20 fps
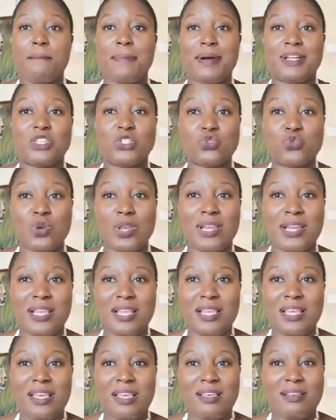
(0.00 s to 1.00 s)
But
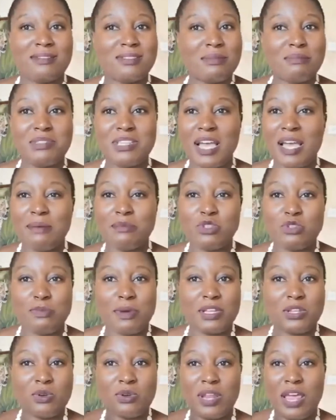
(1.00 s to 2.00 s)
really, sometimes you
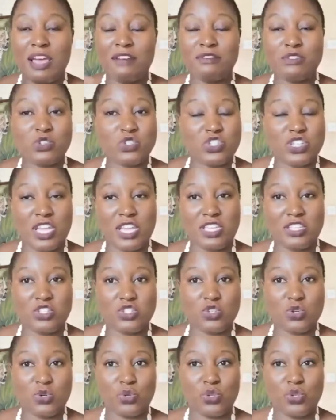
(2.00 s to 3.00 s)
might not have to
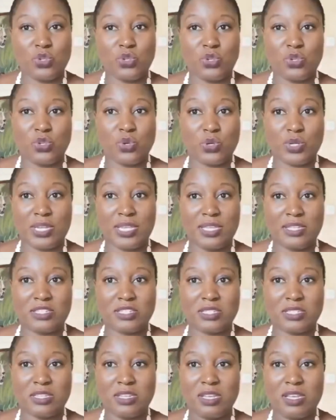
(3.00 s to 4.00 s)
change your
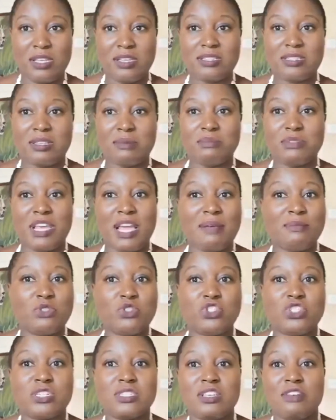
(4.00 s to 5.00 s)
niche. Sometimes
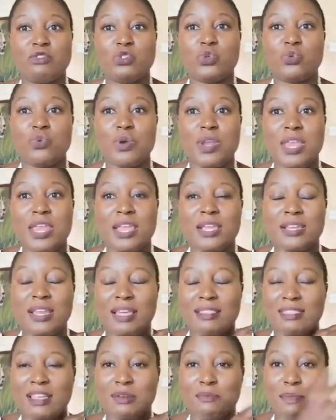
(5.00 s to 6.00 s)
you just have to
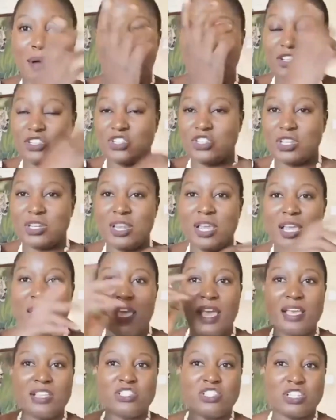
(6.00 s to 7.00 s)
reignite that passion
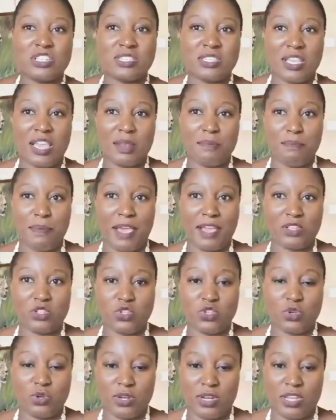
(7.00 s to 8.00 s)
and just get back
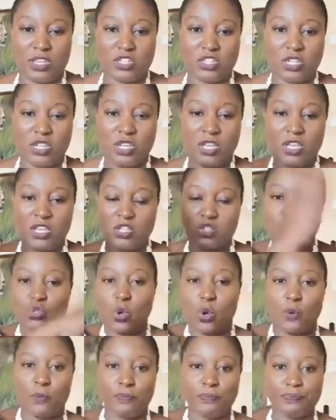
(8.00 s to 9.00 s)
to your niche.
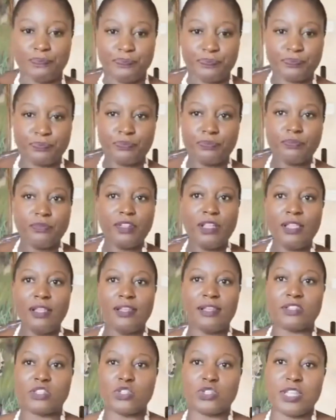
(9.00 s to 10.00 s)
So
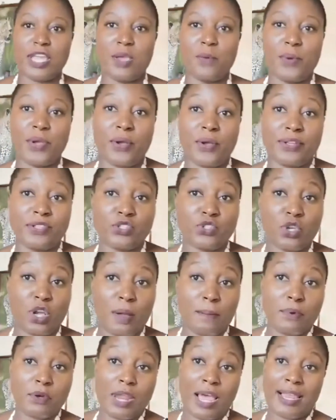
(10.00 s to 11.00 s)
today we're going to talk
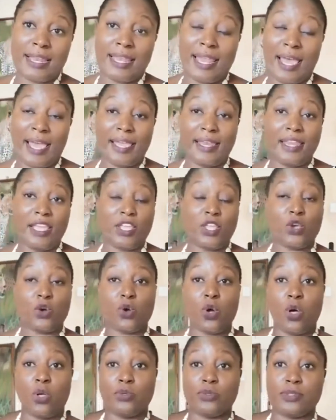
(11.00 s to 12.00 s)
about aligning your
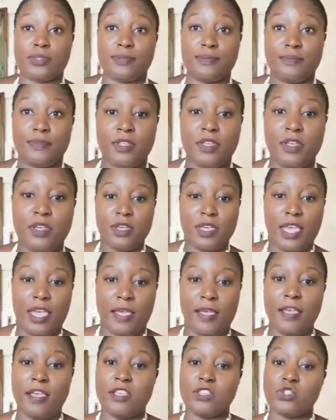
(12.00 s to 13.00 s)
goals.
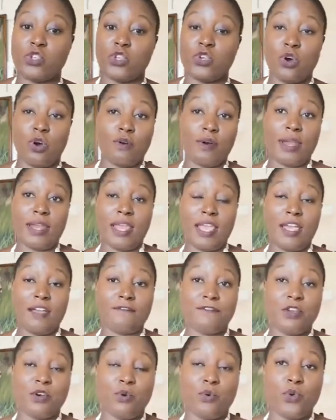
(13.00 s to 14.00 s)
Okay, so you already
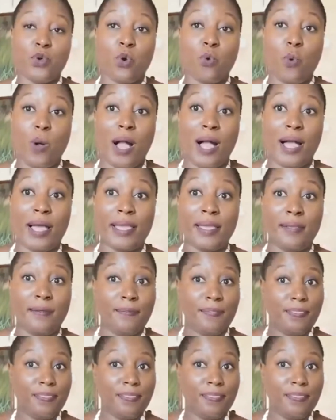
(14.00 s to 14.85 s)
have your why.